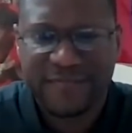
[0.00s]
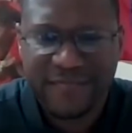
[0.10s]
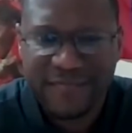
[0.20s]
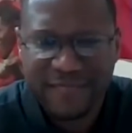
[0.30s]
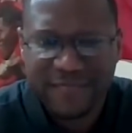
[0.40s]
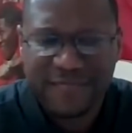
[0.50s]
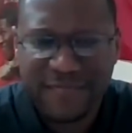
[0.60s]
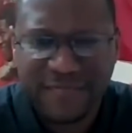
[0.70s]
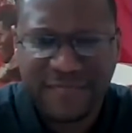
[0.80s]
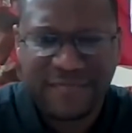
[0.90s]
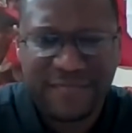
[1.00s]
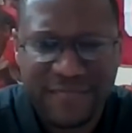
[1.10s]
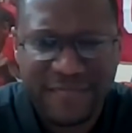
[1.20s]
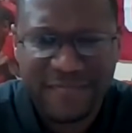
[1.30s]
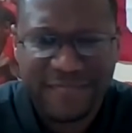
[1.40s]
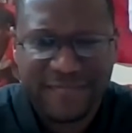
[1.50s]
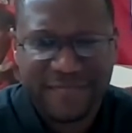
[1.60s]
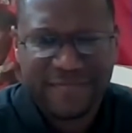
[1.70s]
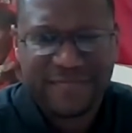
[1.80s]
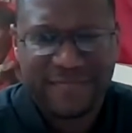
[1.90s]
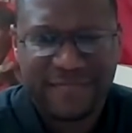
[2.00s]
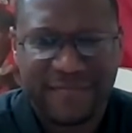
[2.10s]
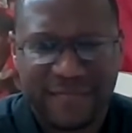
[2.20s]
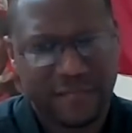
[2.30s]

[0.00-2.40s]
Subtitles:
(not speaking)